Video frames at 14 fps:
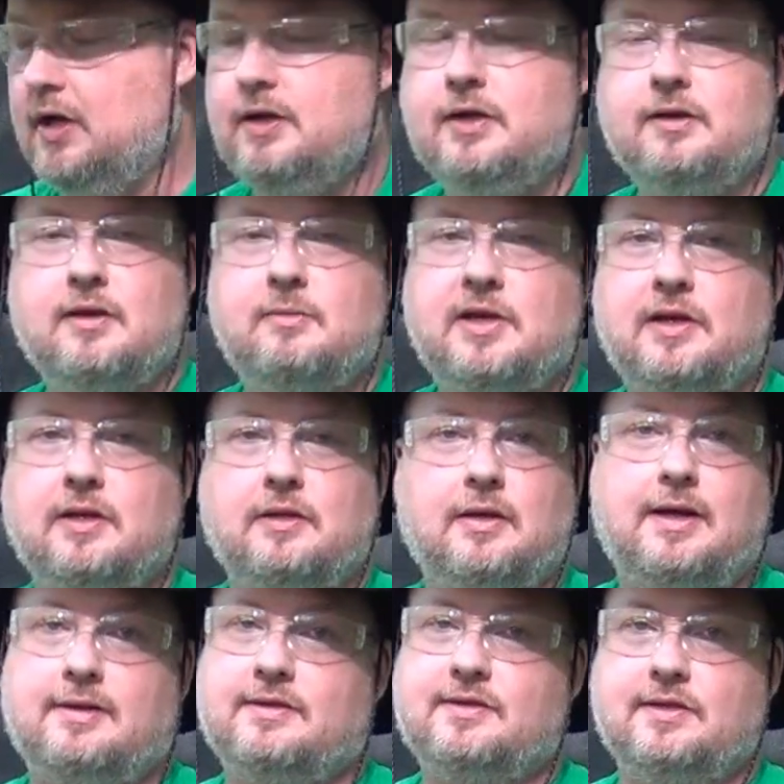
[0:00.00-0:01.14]
hunting, they make a
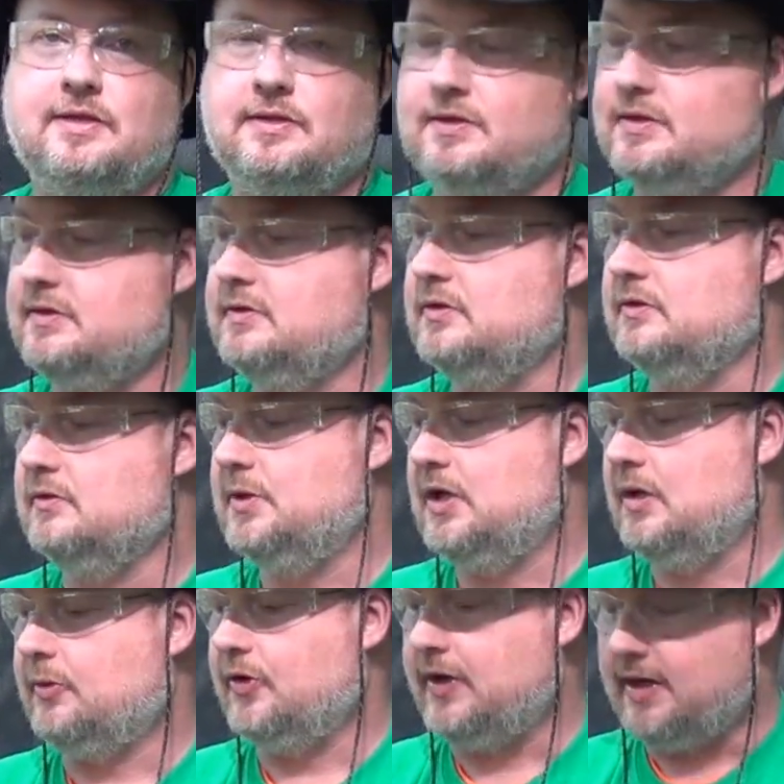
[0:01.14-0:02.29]
lot of sense to
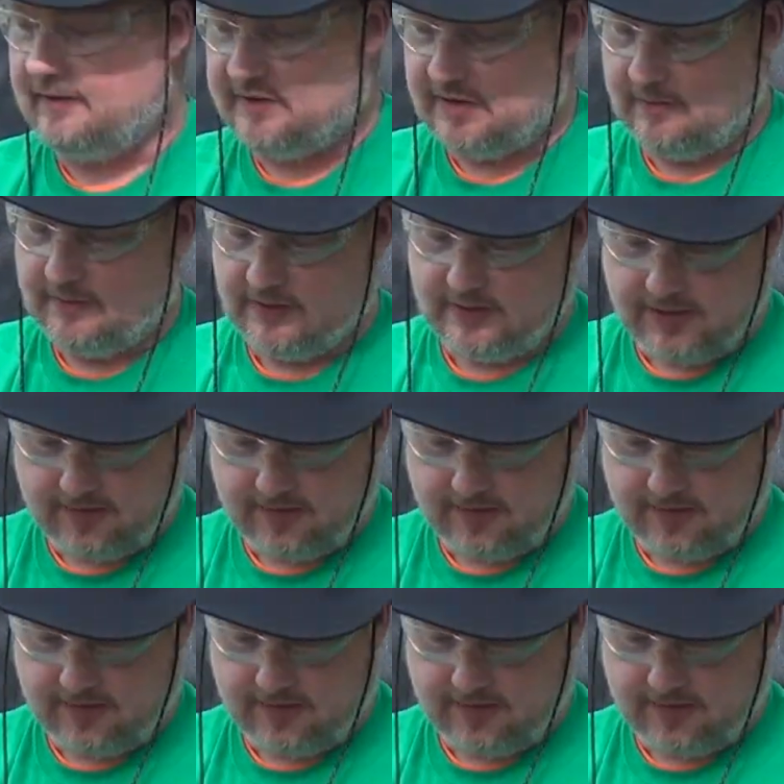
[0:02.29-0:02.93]
be able to have something